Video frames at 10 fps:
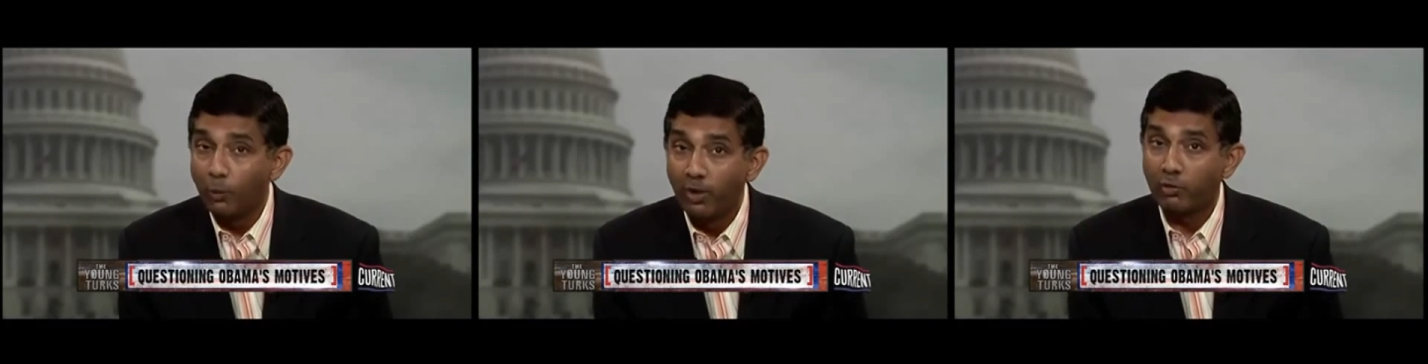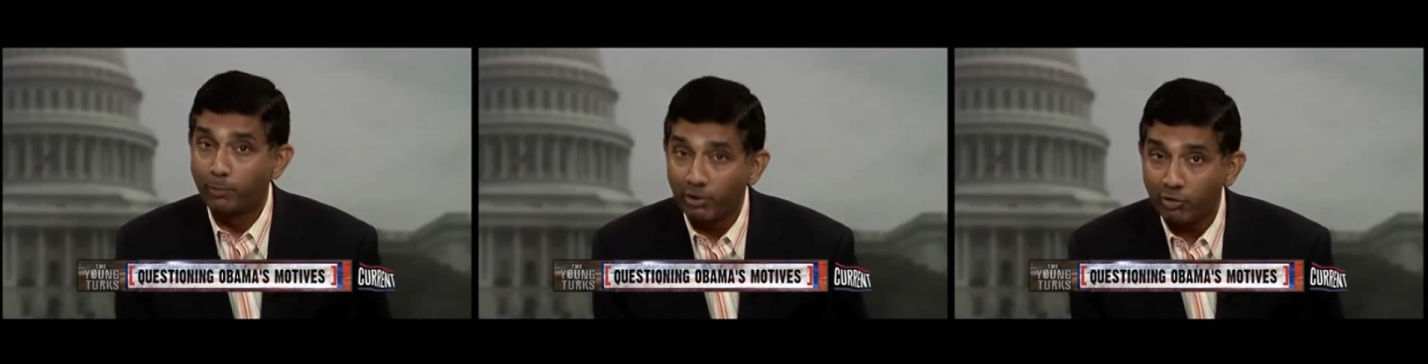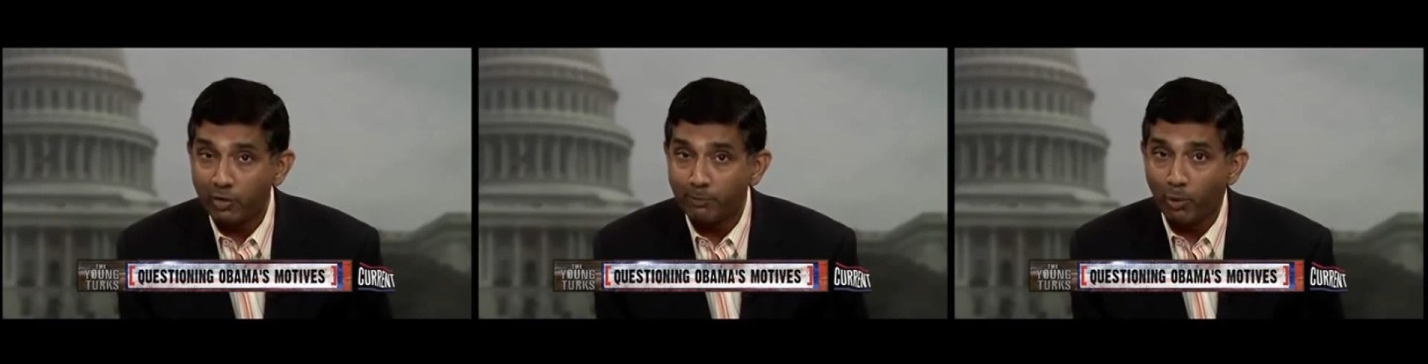which Bush
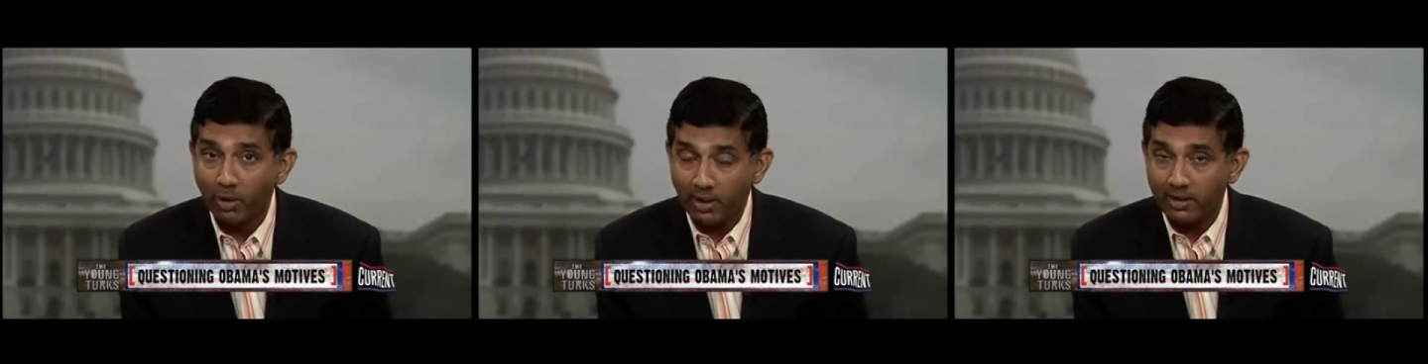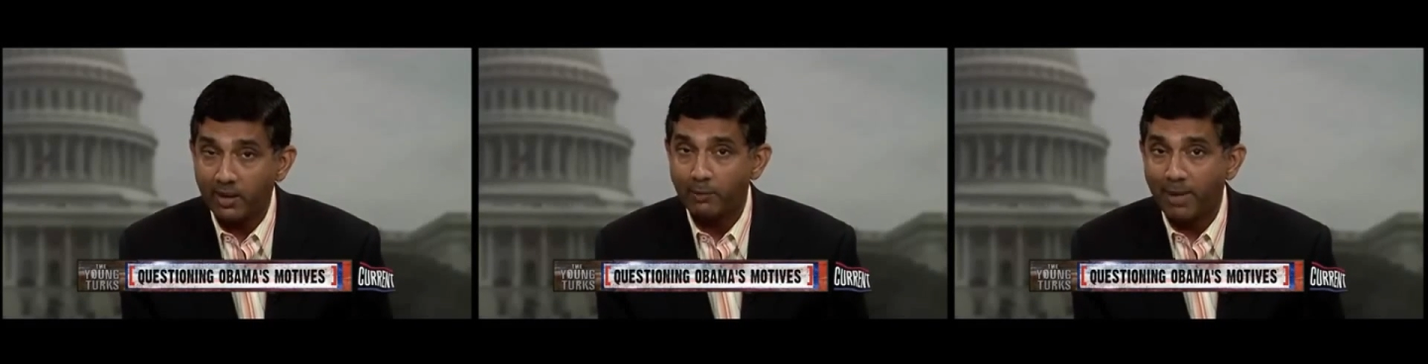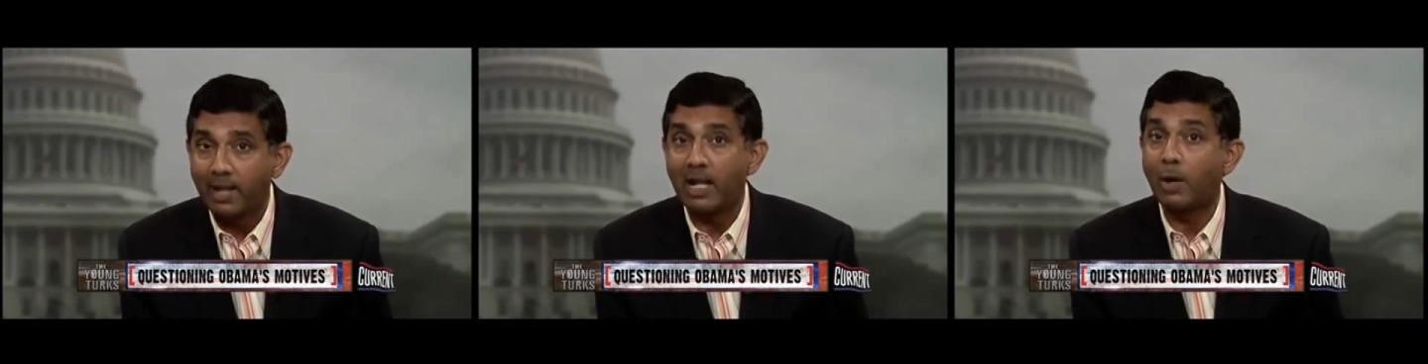supported, the
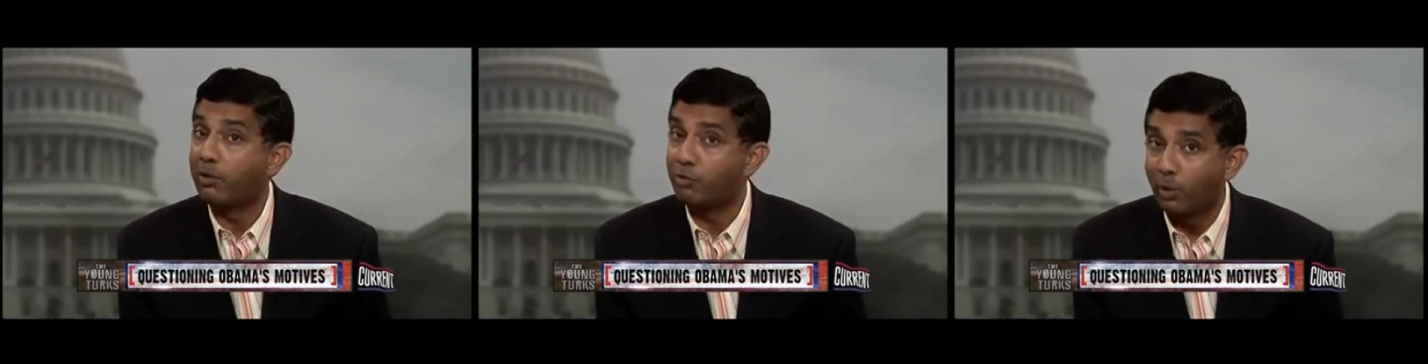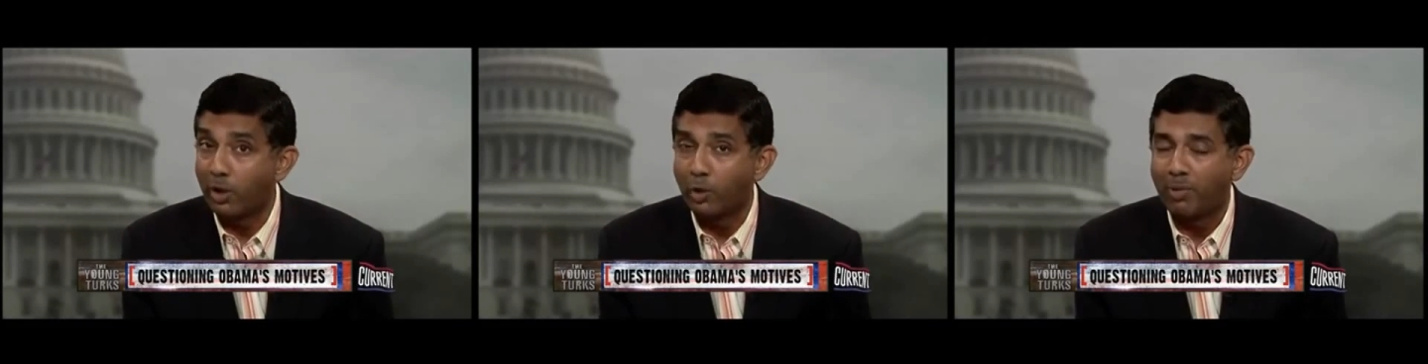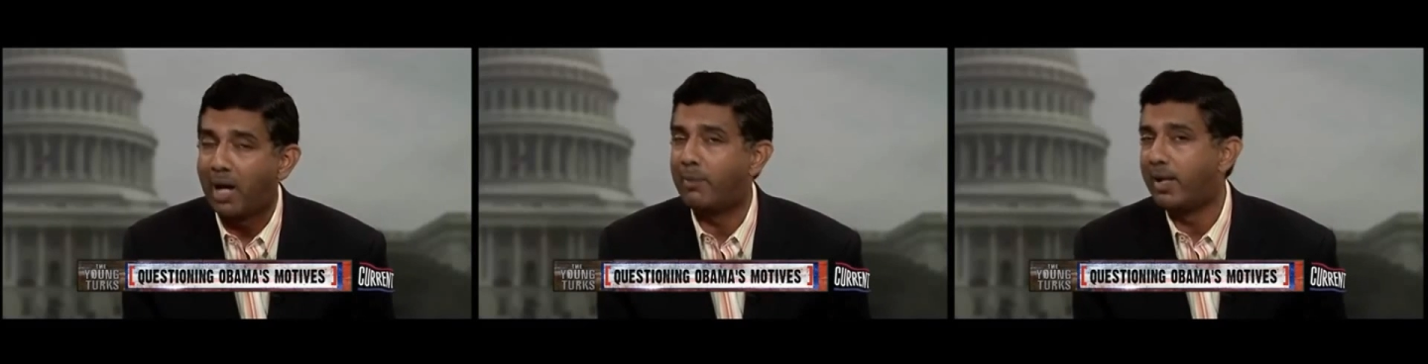bailout, and so did
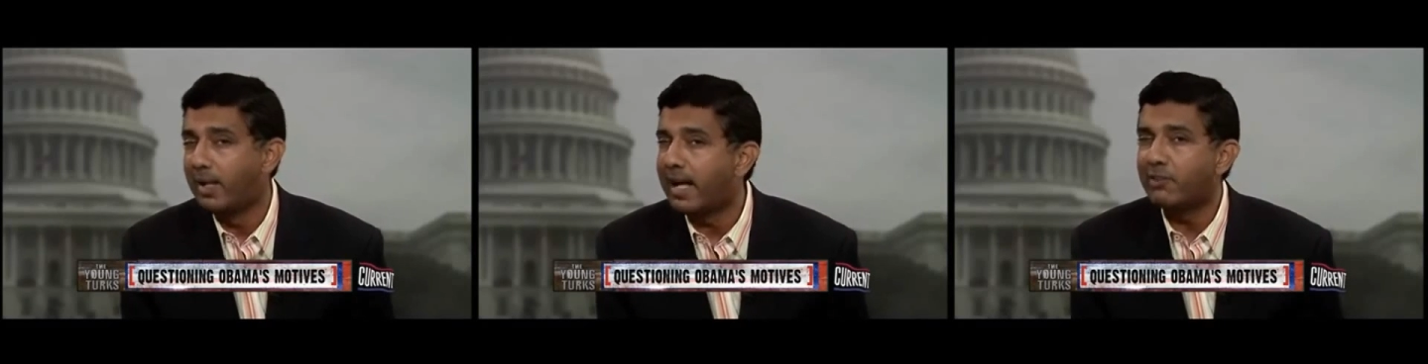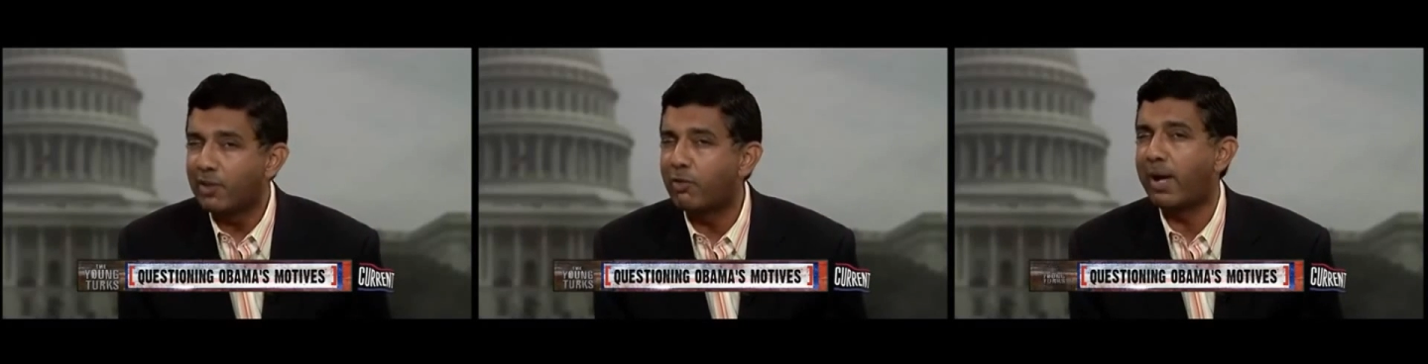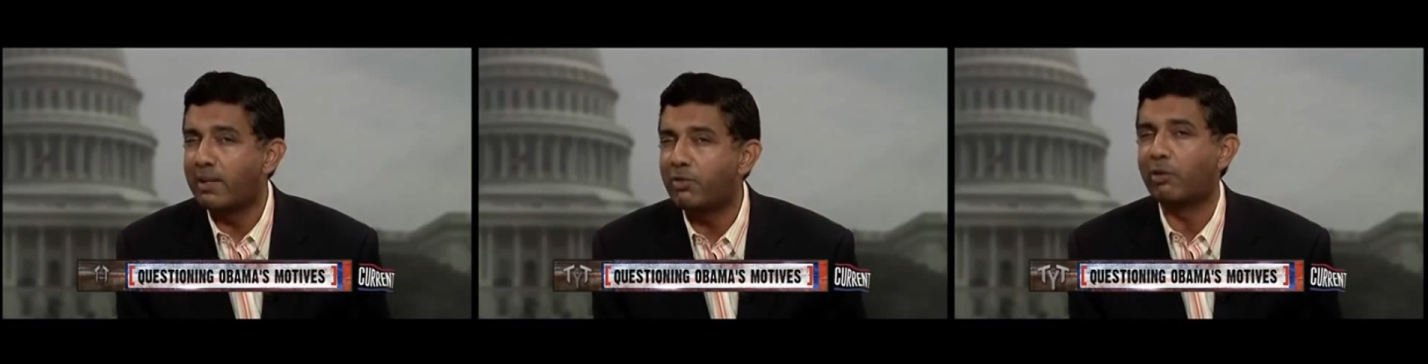Obama, that's a
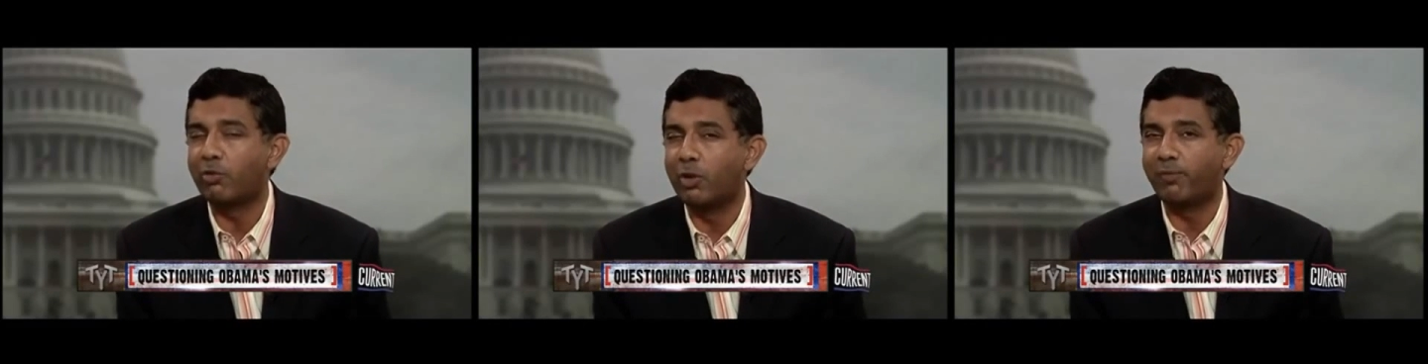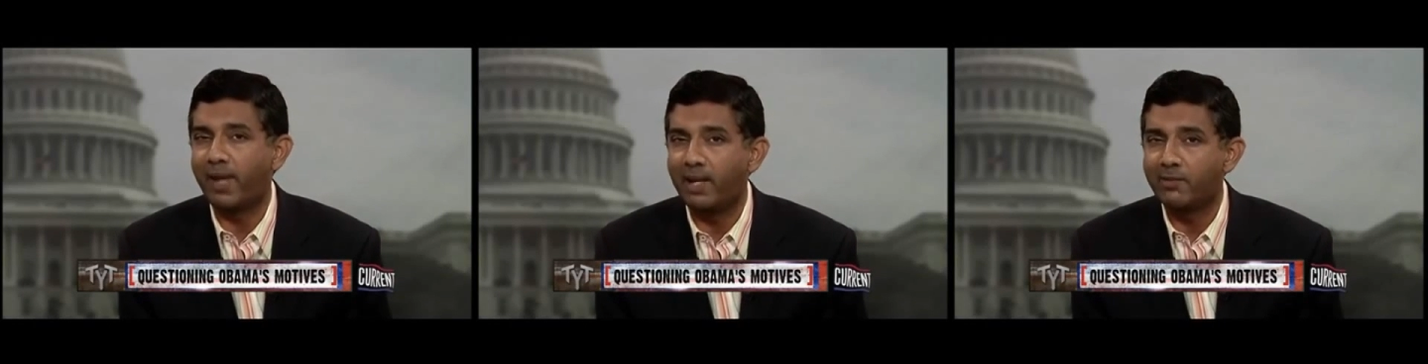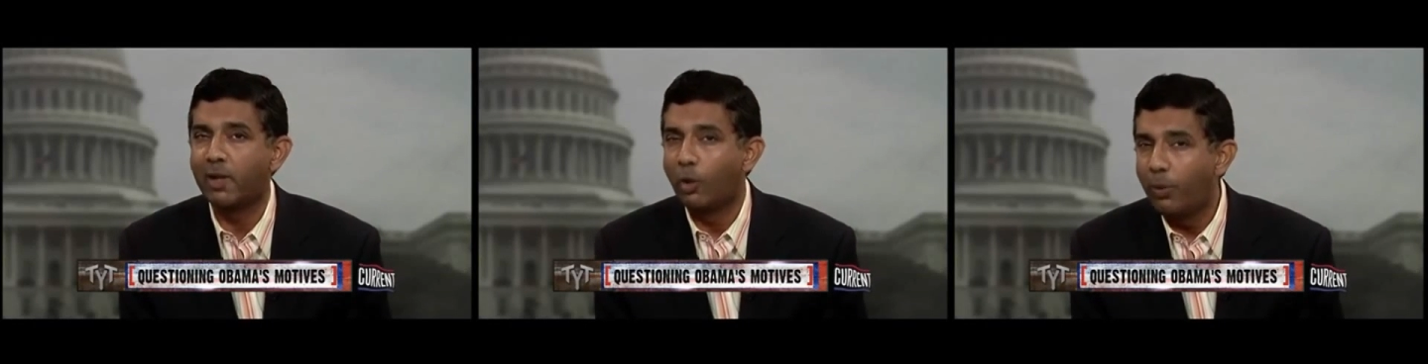transitional
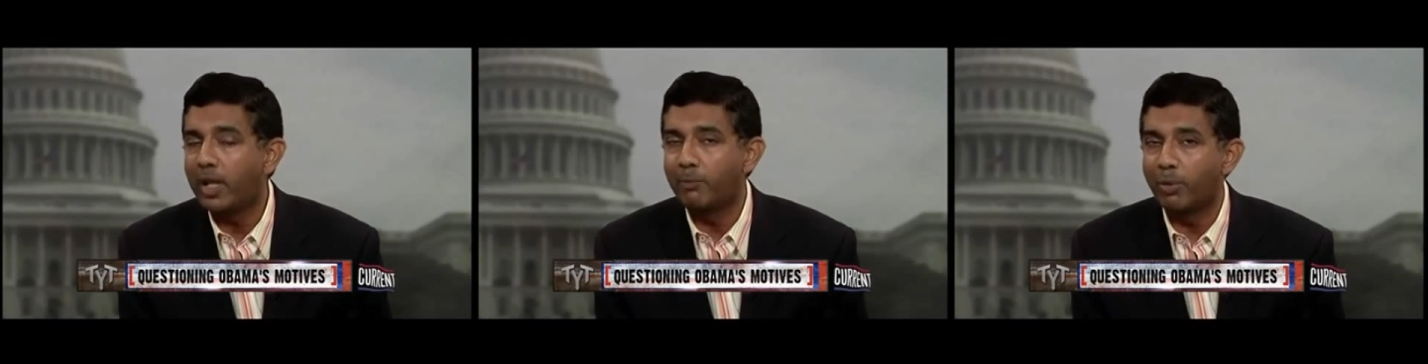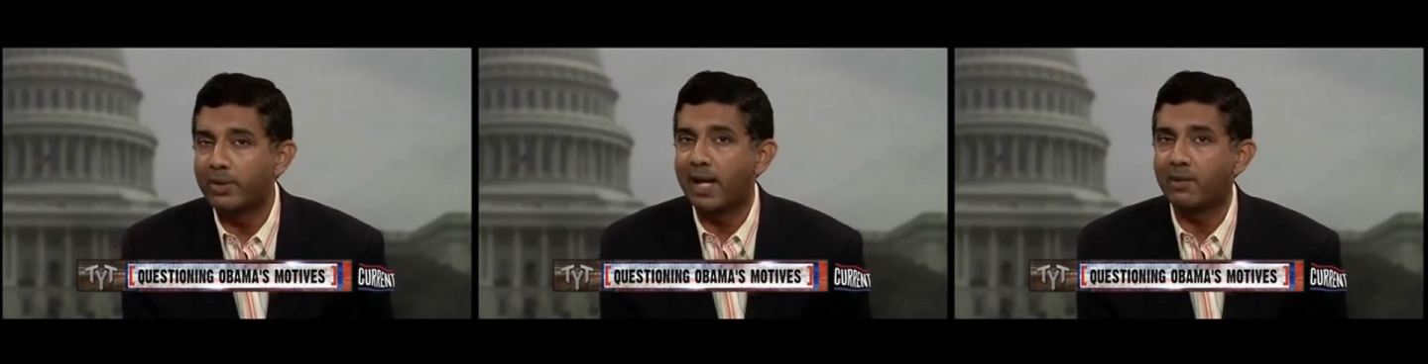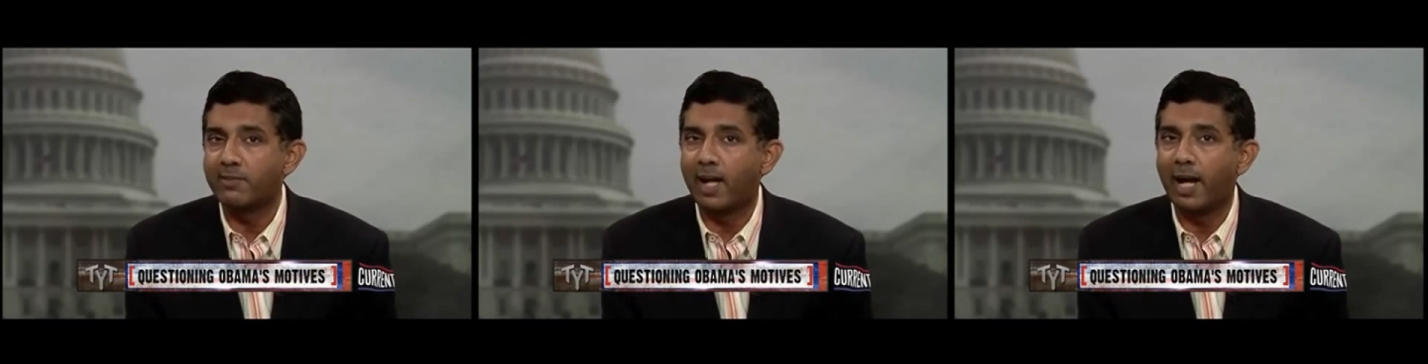phase. We can put that
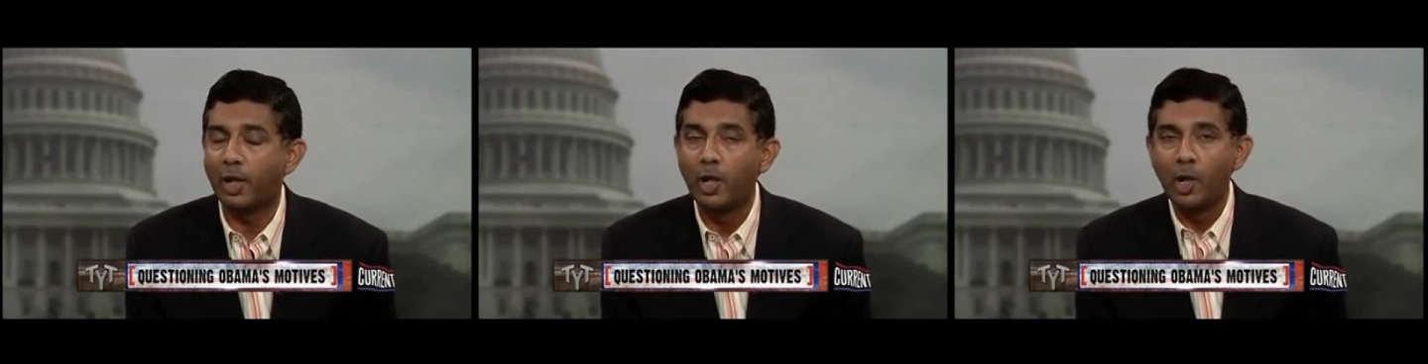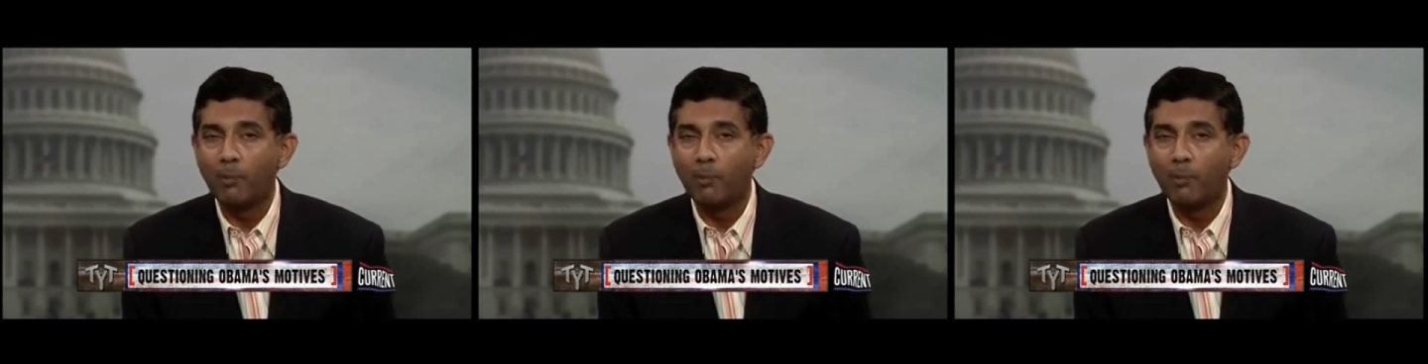aside.